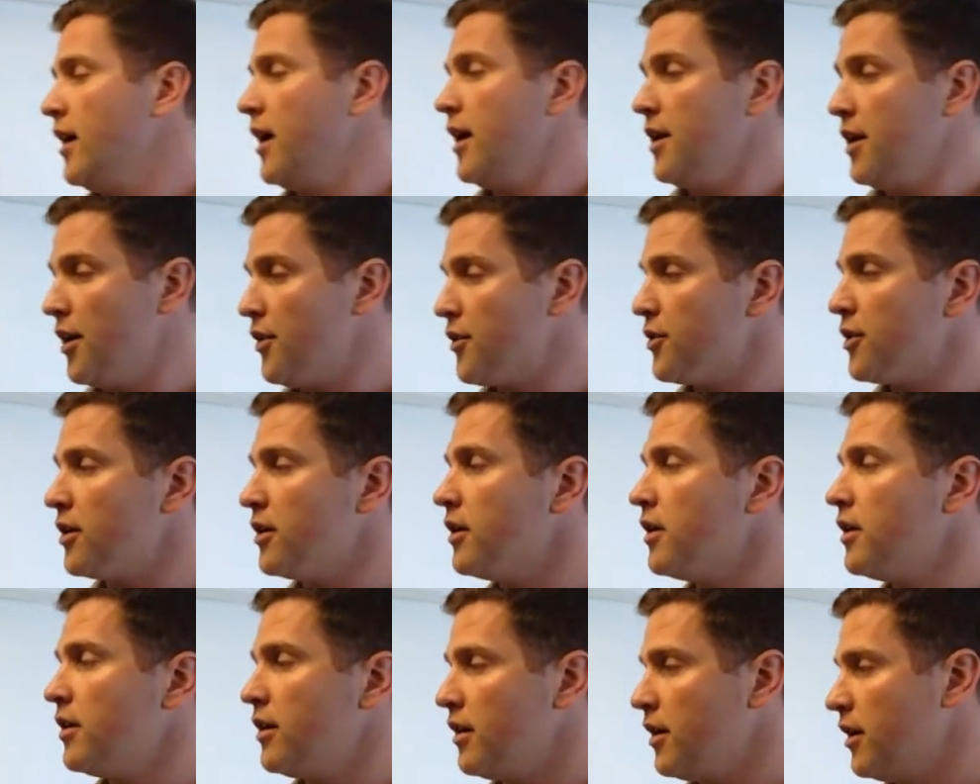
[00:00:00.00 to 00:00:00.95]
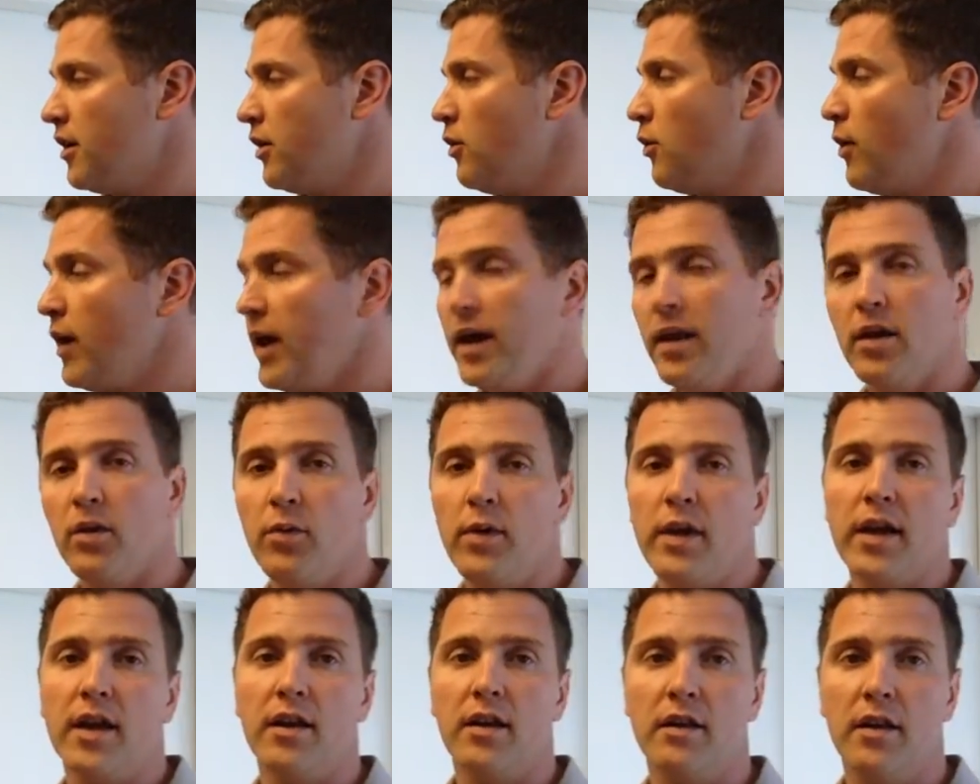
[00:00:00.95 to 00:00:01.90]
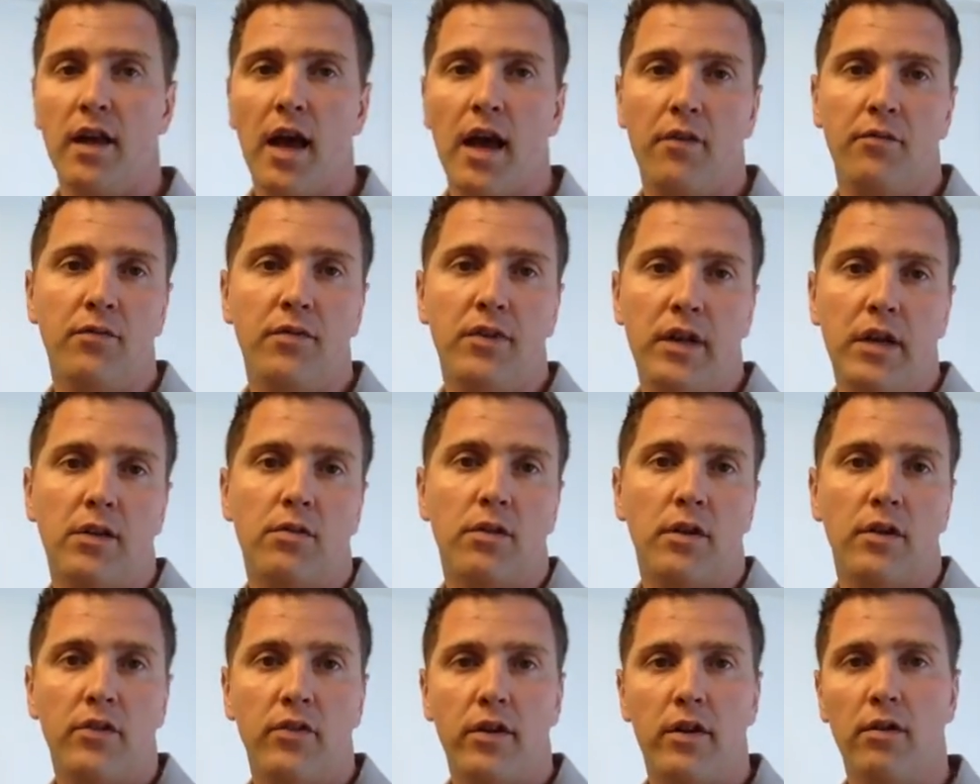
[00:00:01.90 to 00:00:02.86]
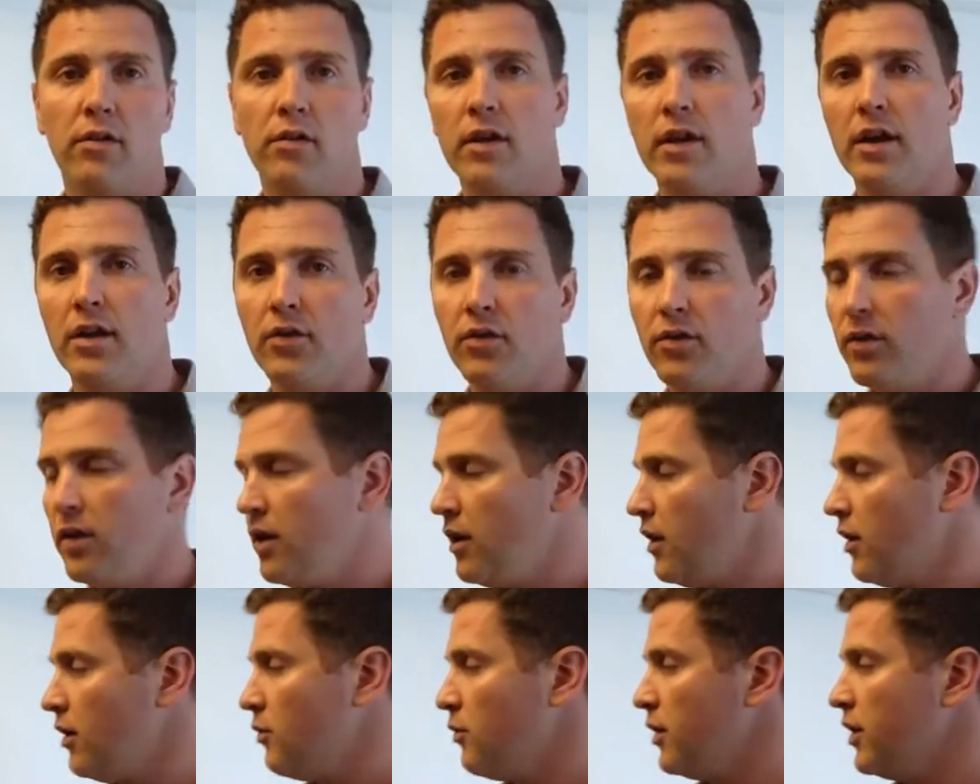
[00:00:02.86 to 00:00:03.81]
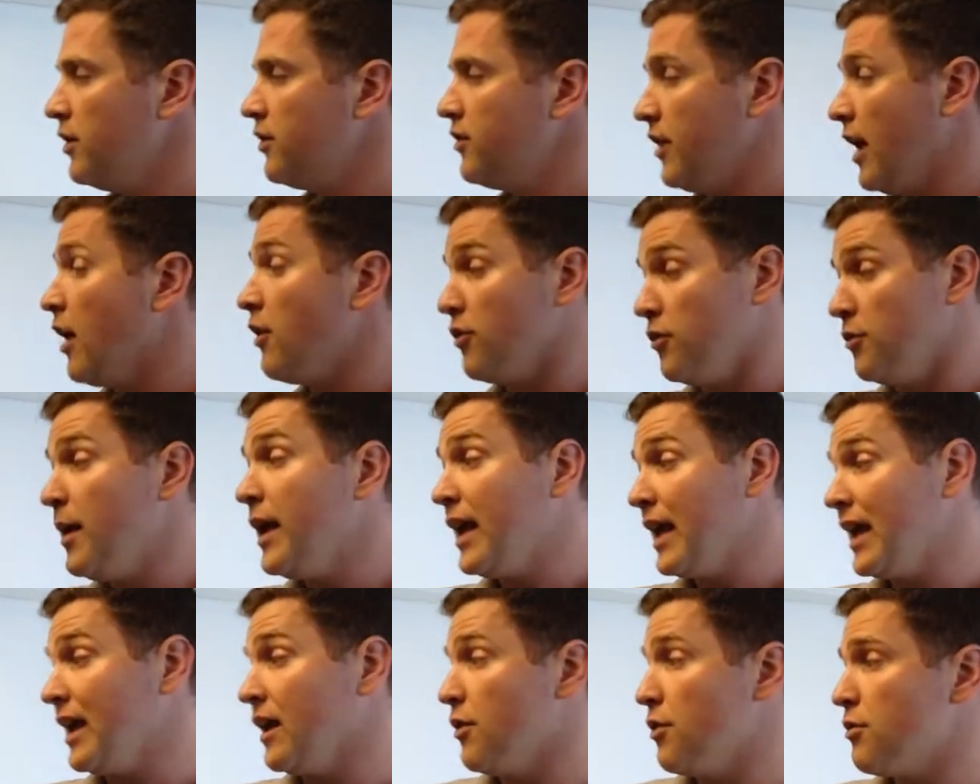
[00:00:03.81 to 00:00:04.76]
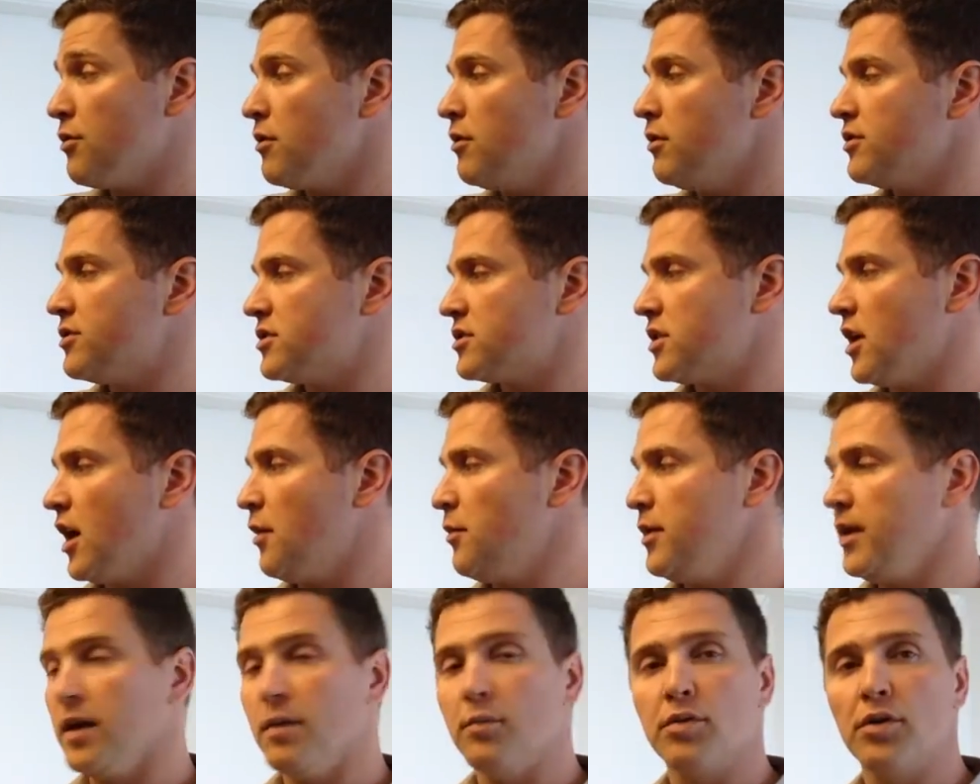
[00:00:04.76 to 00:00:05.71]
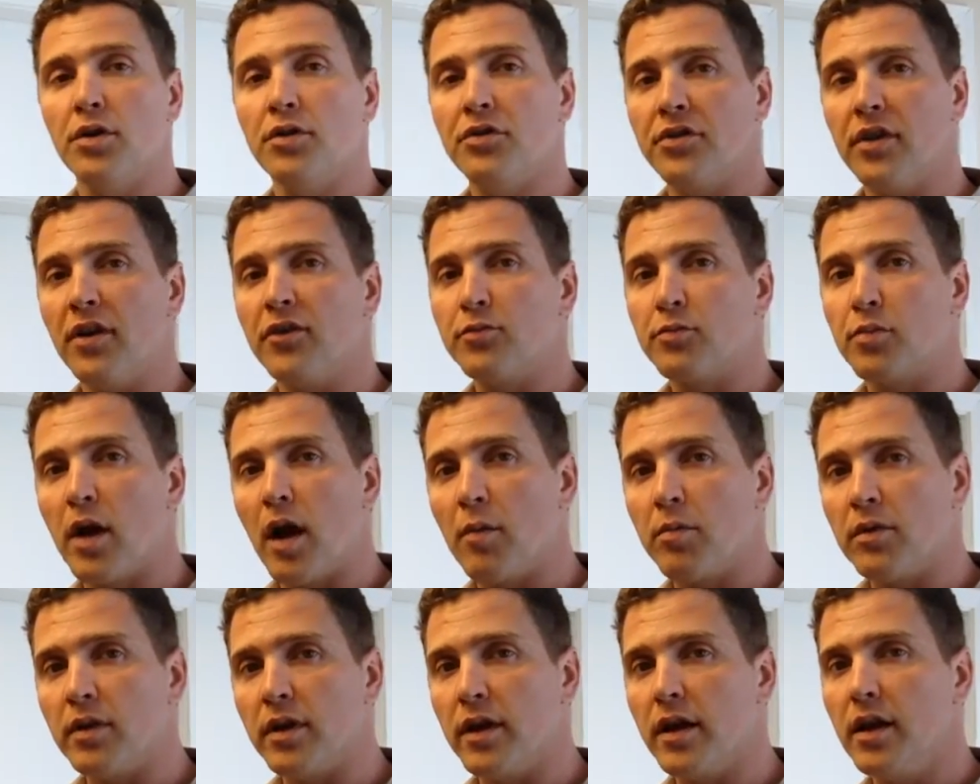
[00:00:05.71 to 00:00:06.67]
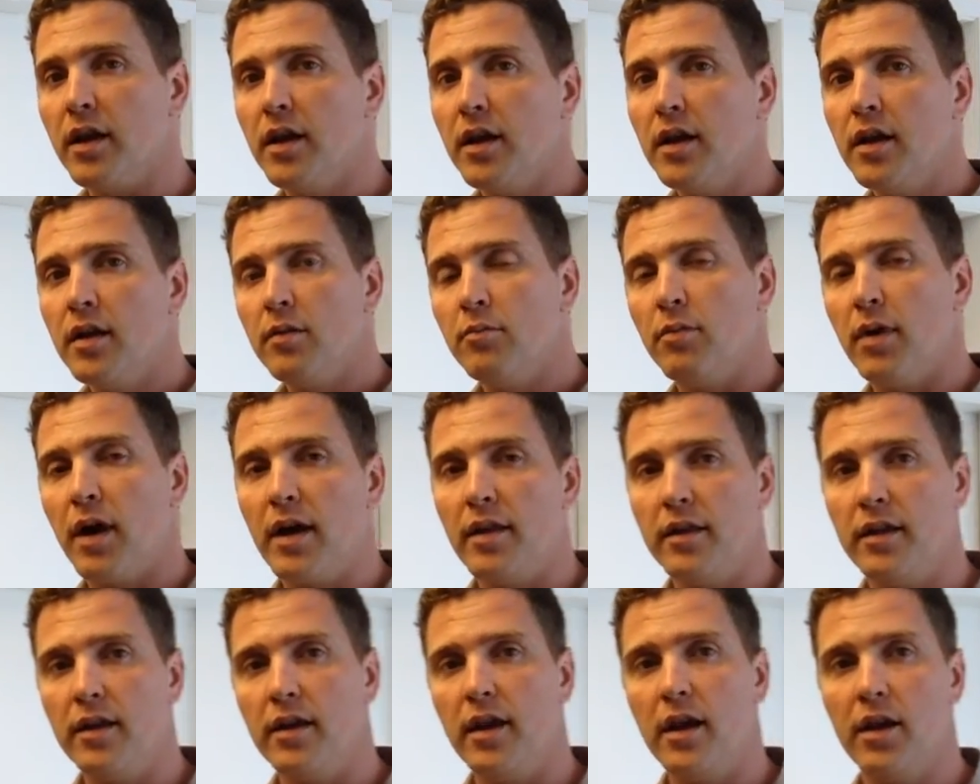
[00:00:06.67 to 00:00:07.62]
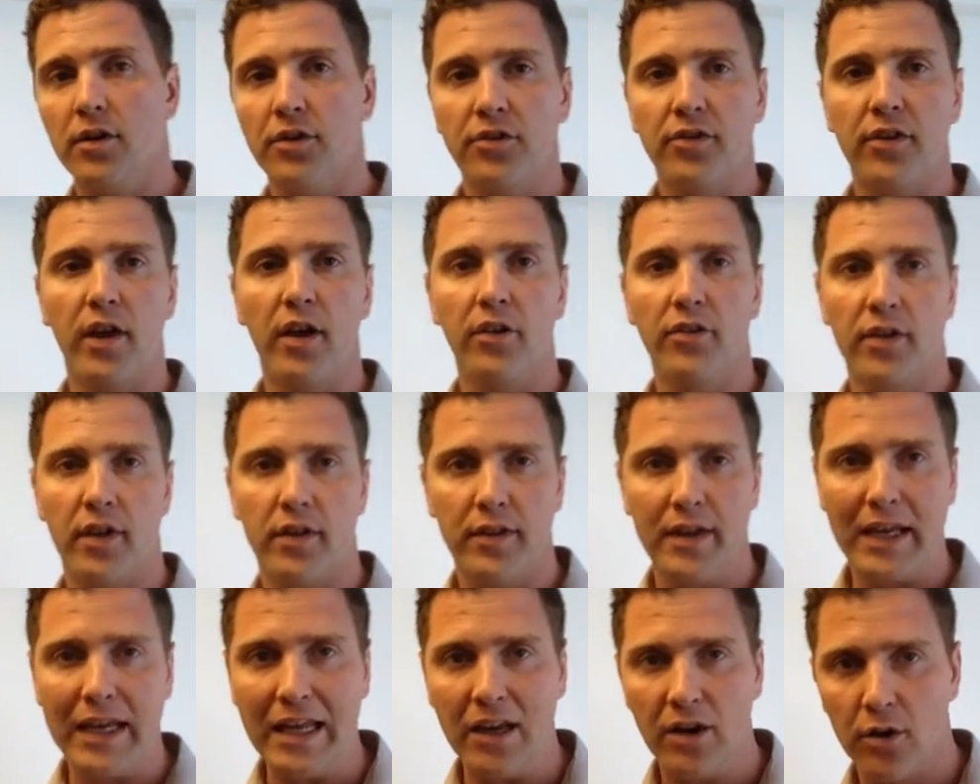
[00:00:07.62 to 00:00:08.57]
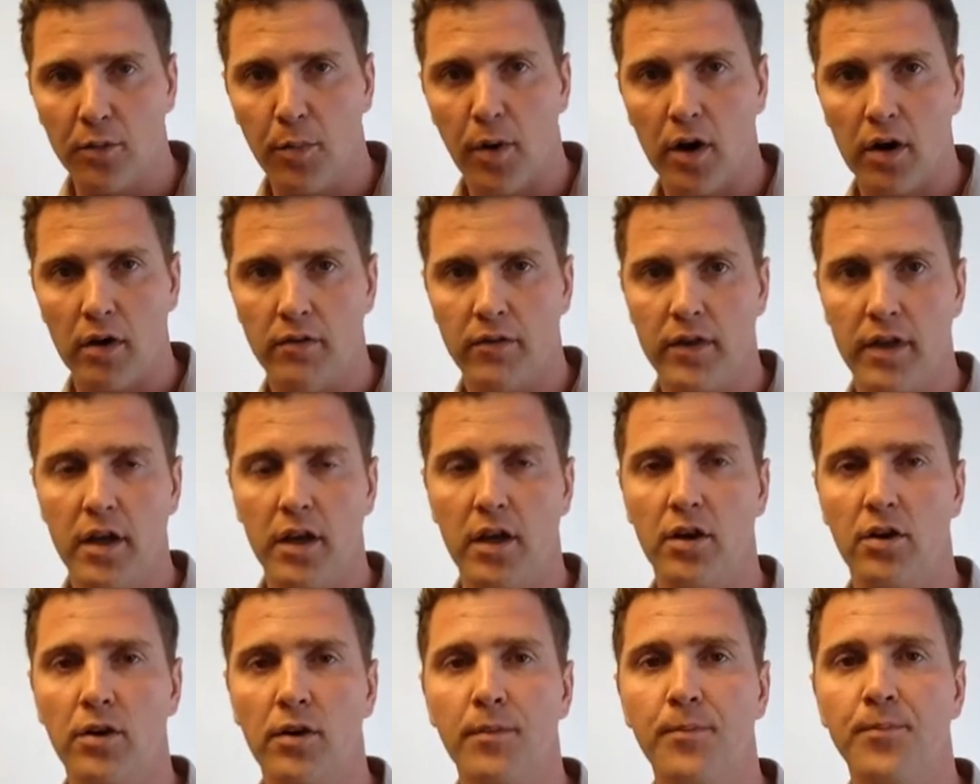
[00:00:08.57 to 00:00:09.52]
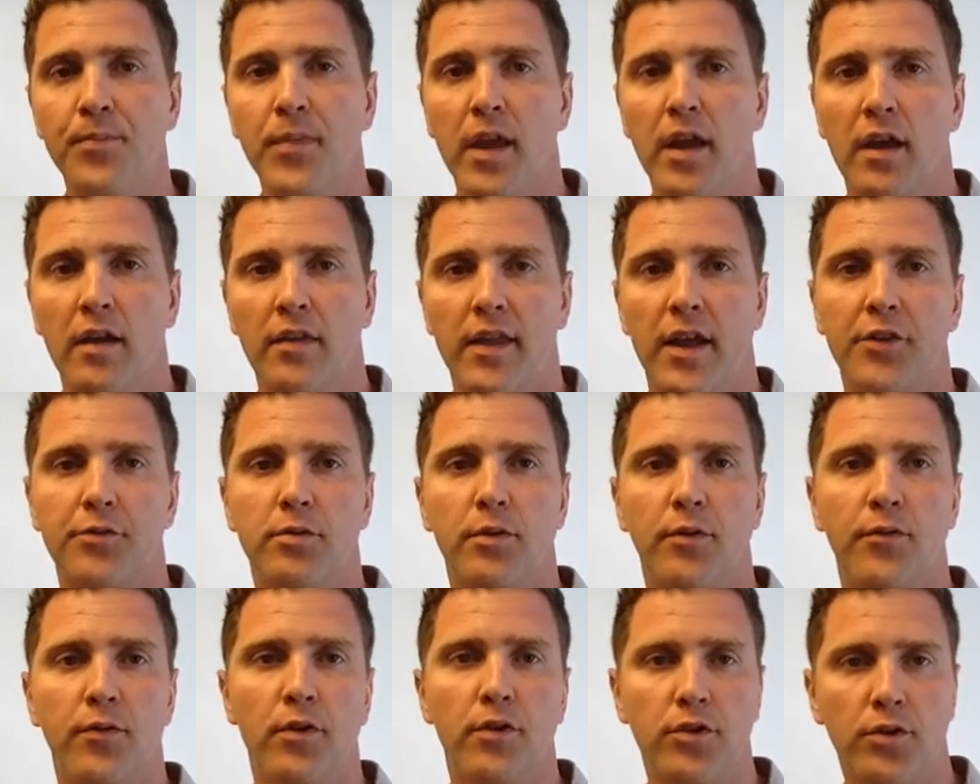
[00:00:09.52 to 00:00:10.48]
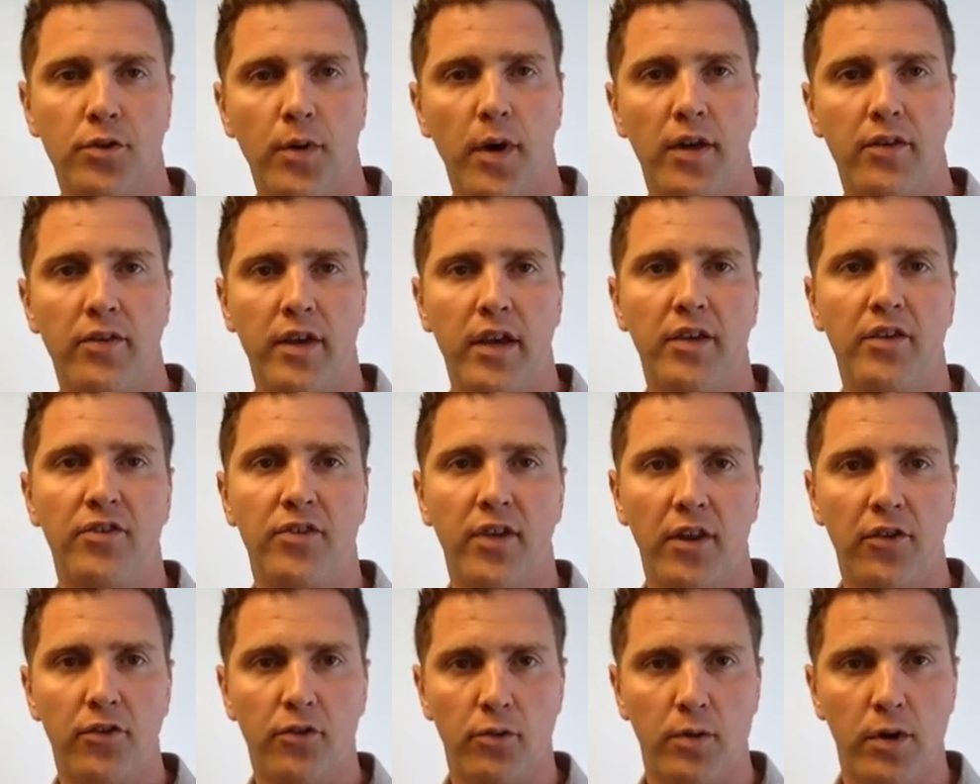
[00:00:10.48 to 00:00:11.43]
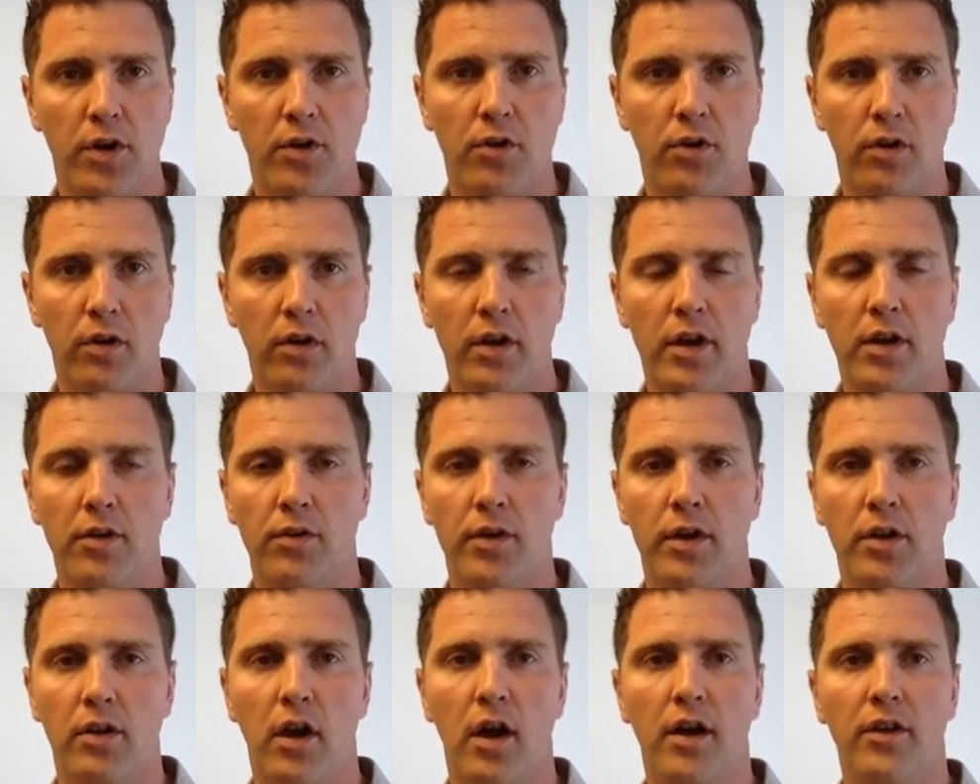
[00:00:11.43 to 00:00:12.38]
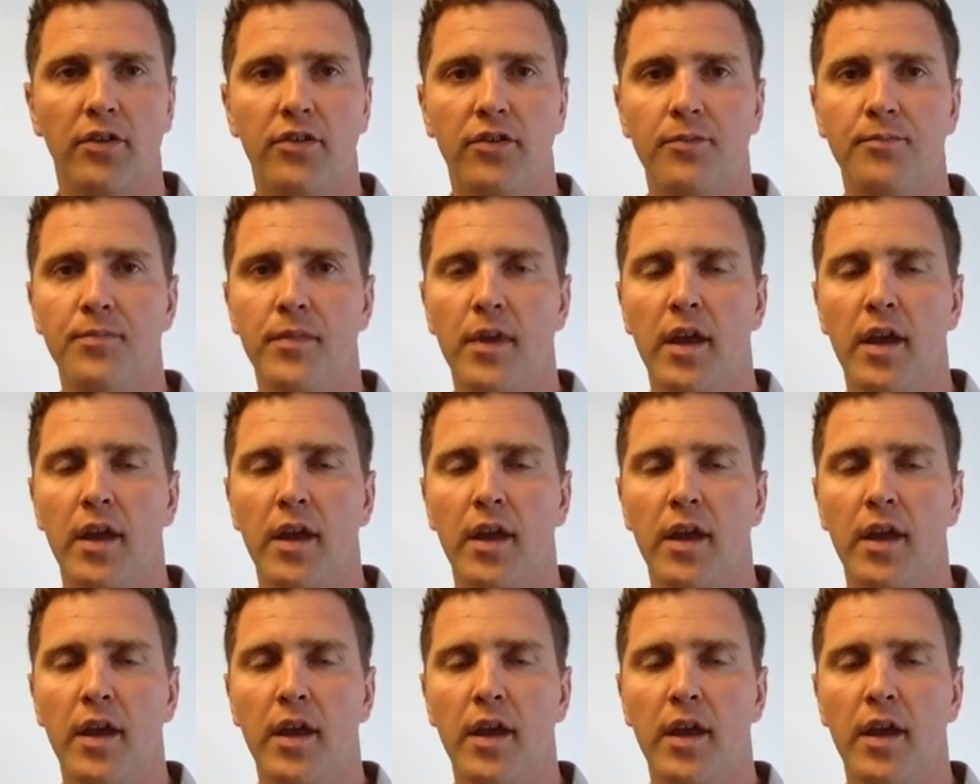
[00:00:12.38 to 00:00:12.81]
Another way that we can have decreased hearing is when sound is making it through, it's just not being processed properly by the hair cells at the inner part of the ear. That's referred to as a sensory neural hearing loss.